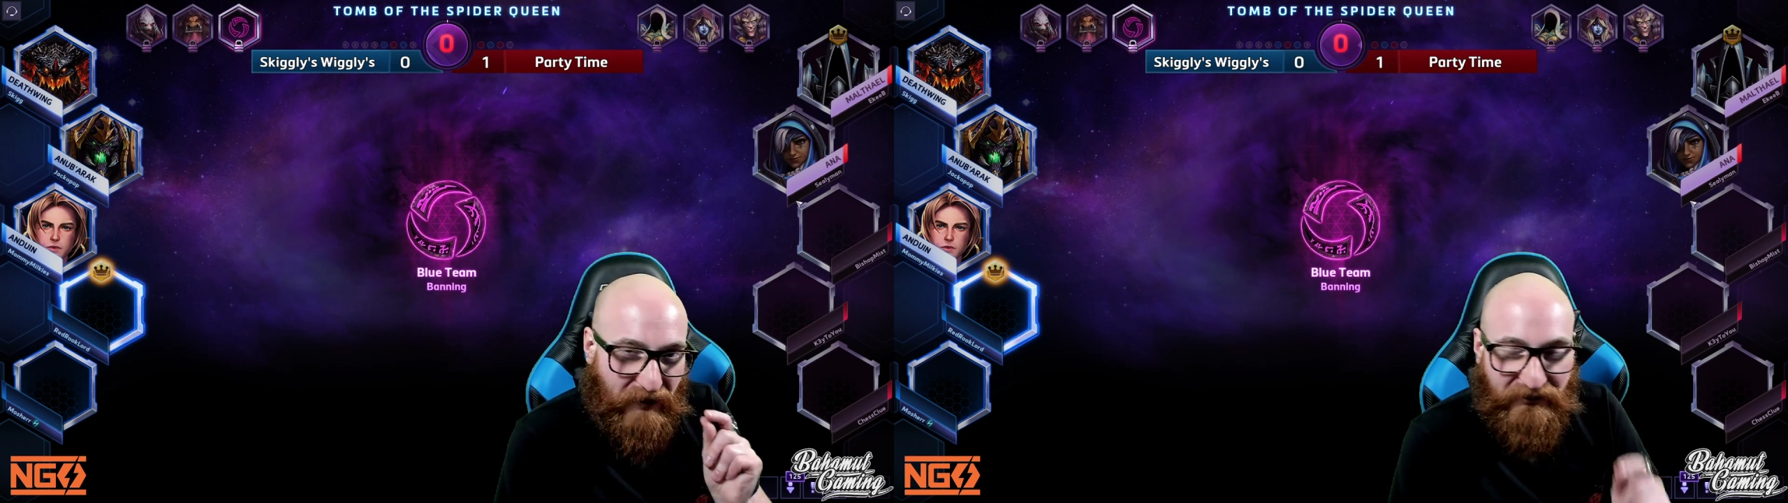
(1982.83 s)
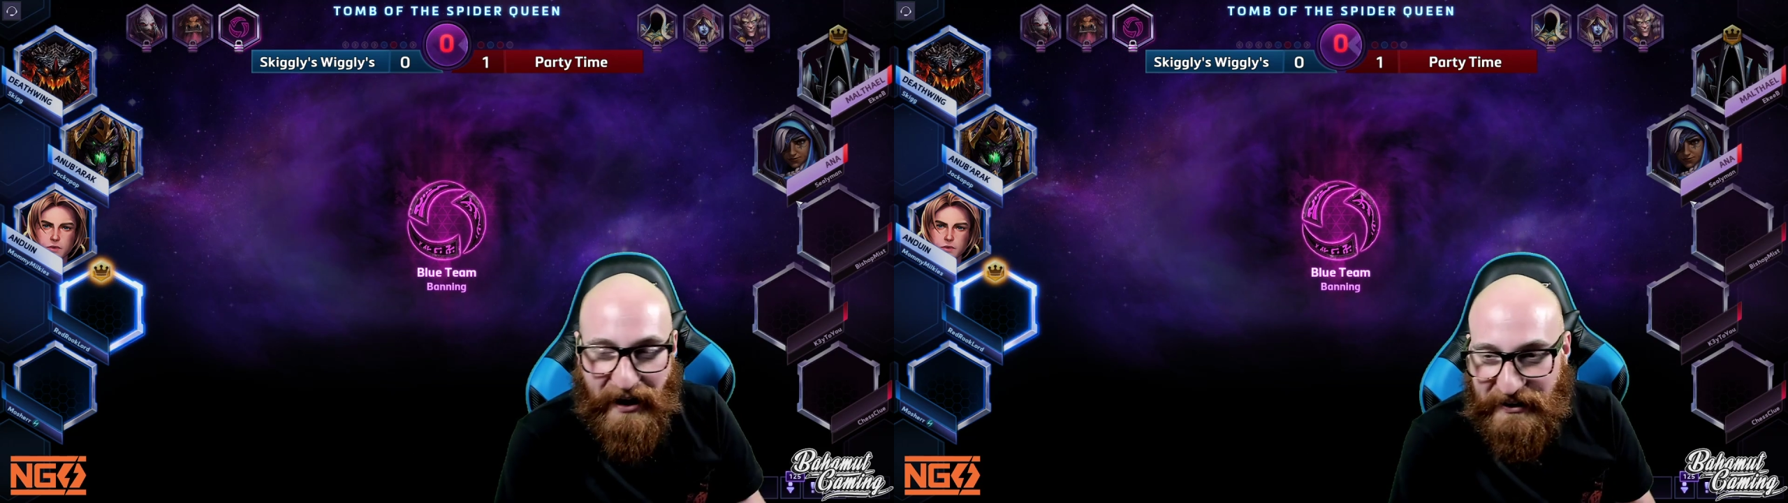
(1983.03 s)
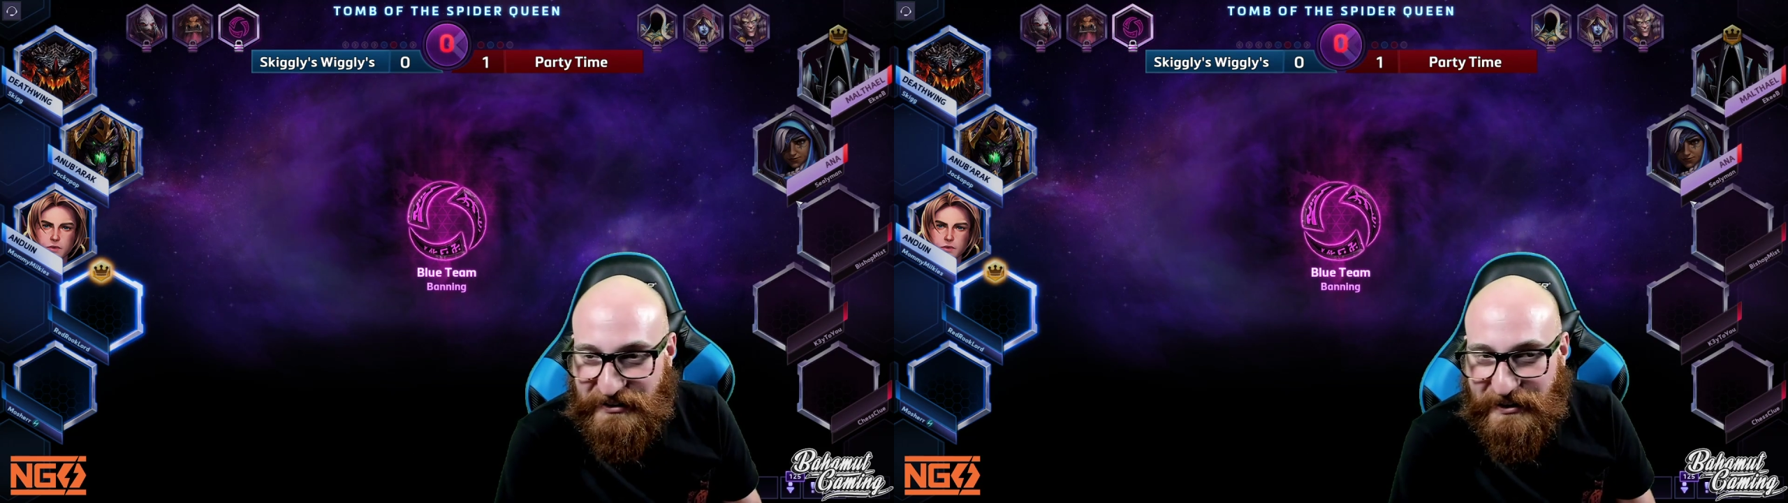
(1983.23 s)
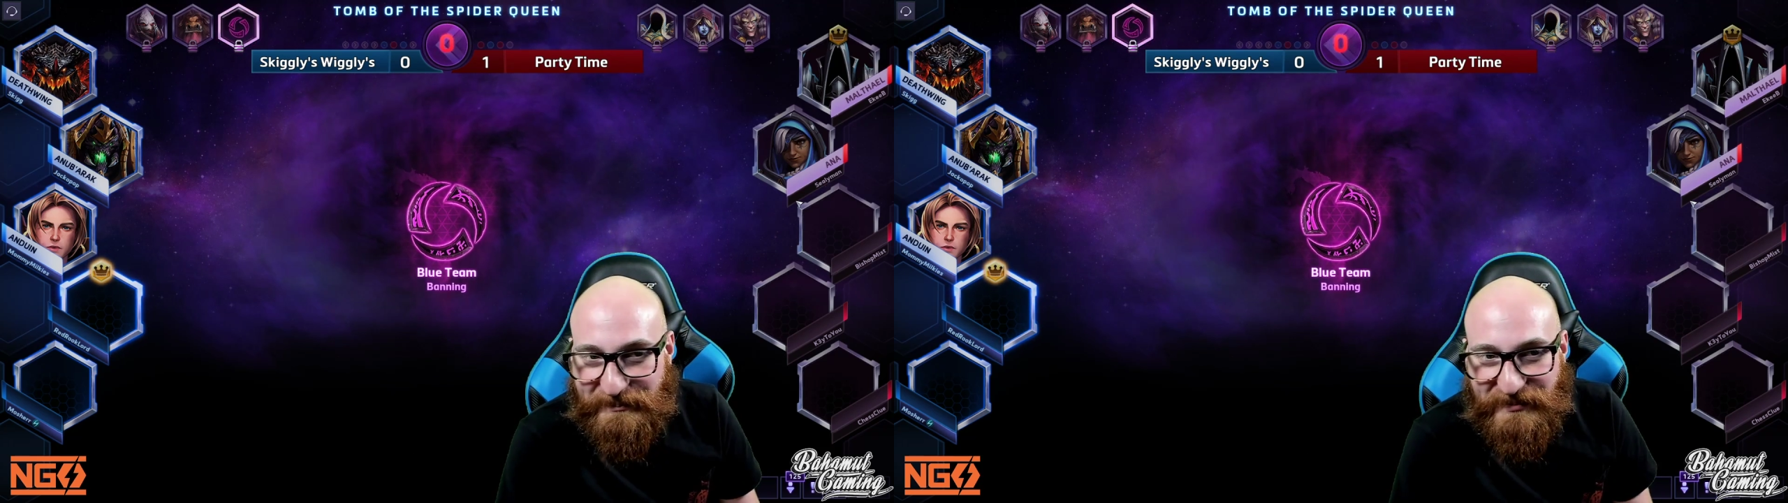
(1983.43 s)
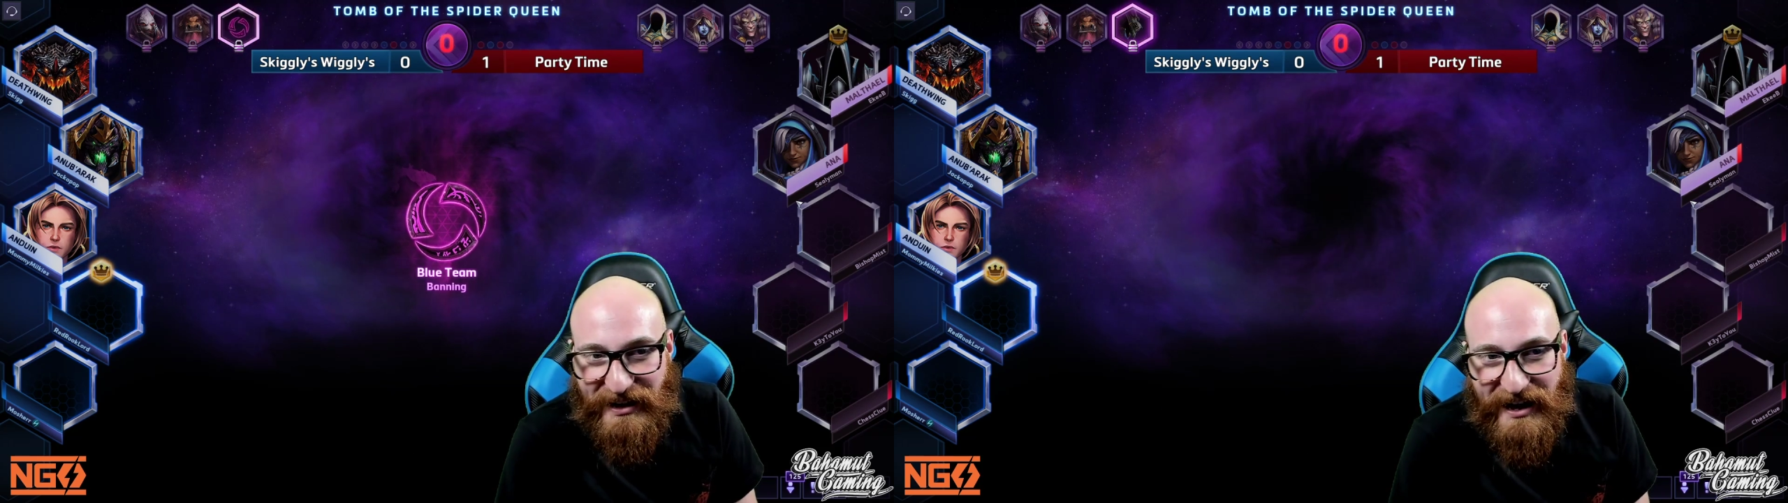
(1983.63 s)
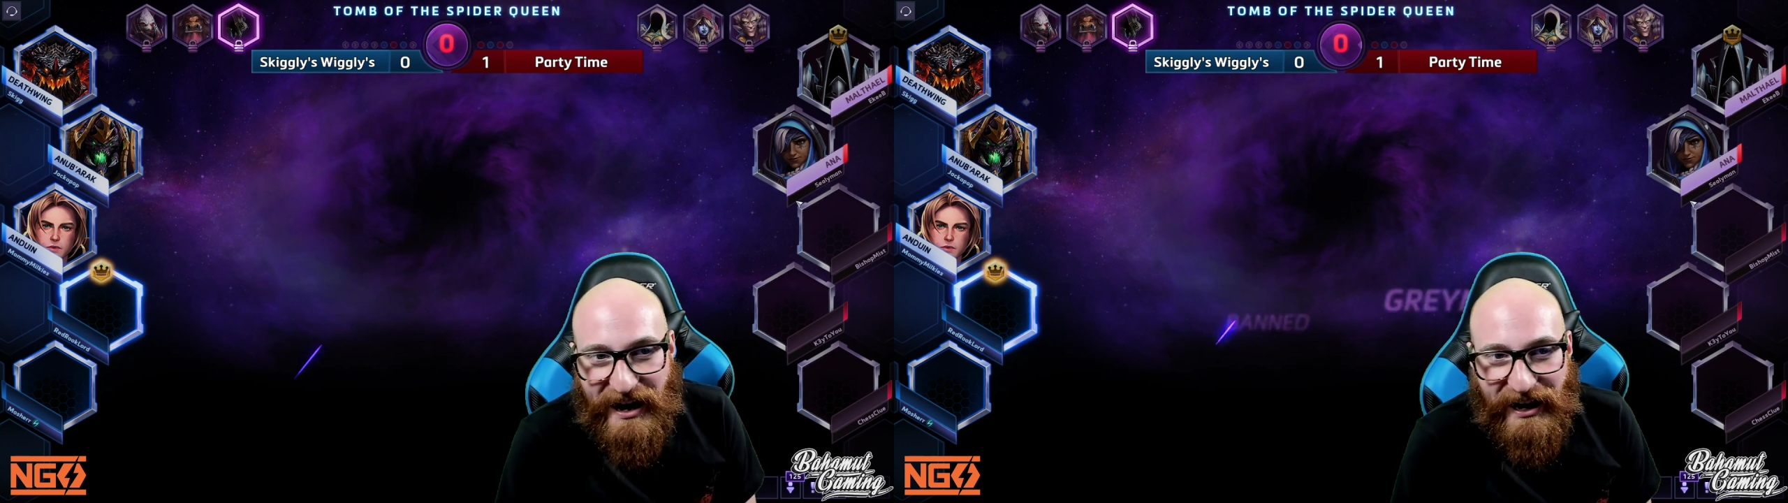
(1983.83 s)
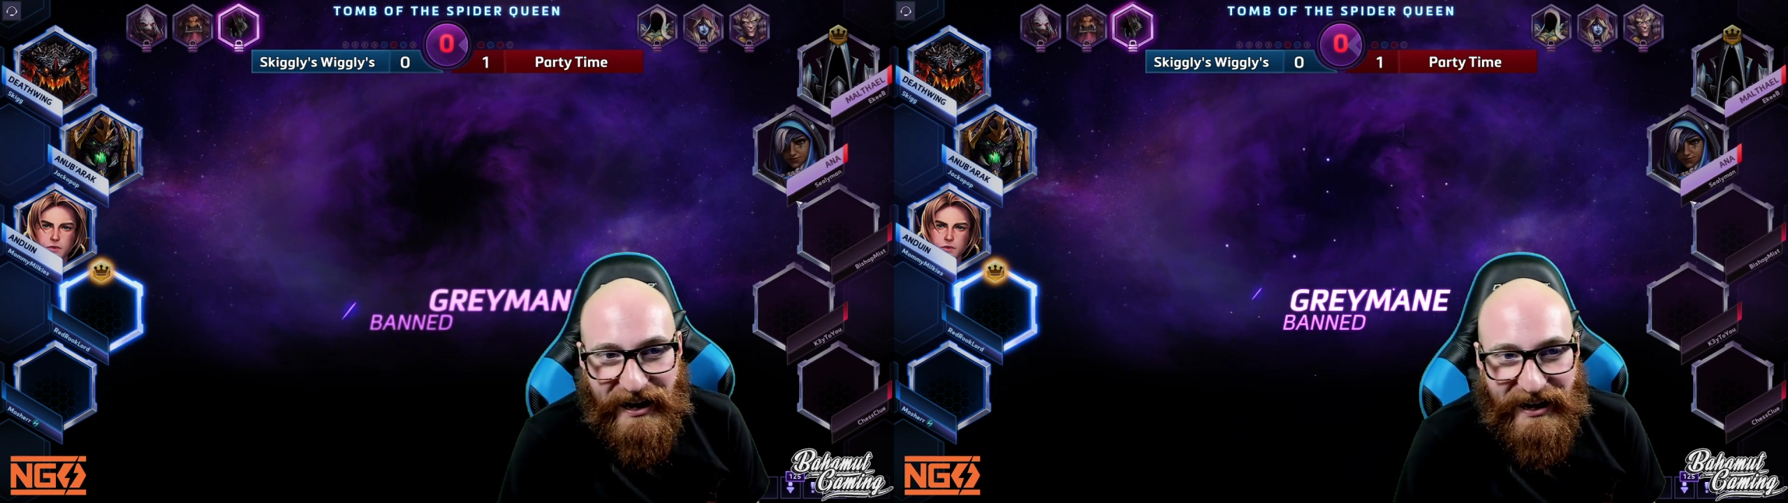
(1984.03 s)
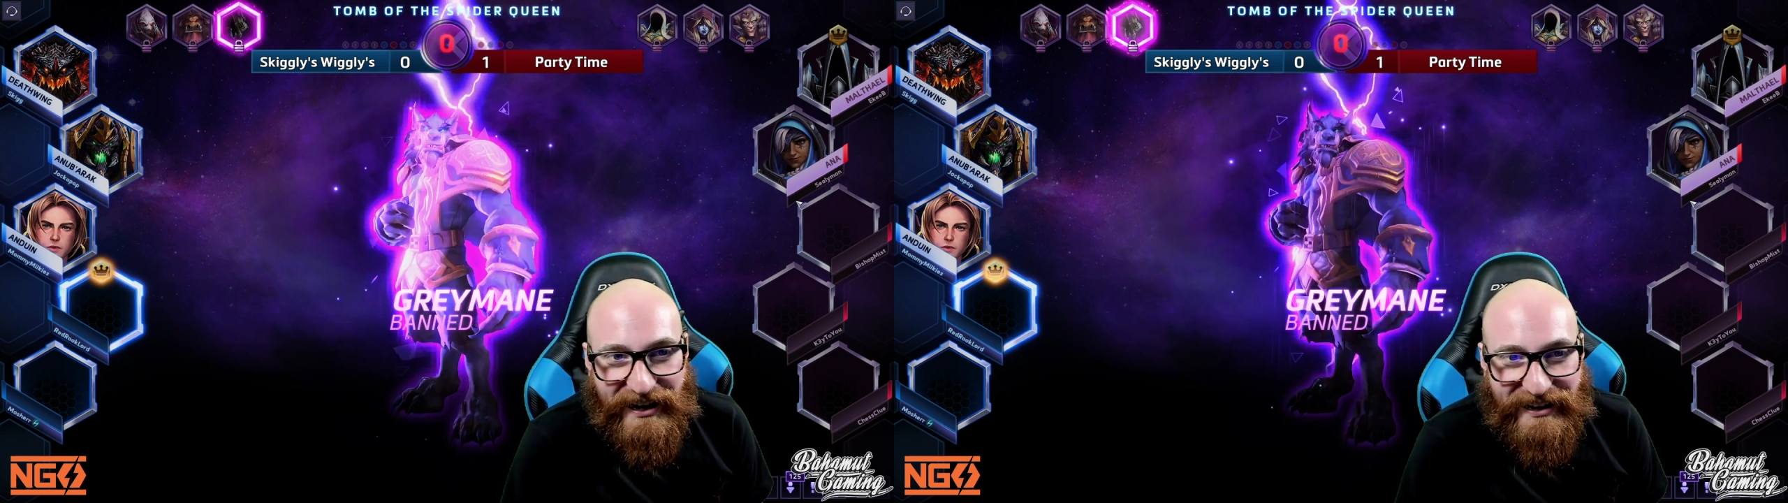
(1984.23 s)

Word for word: factor. Uh,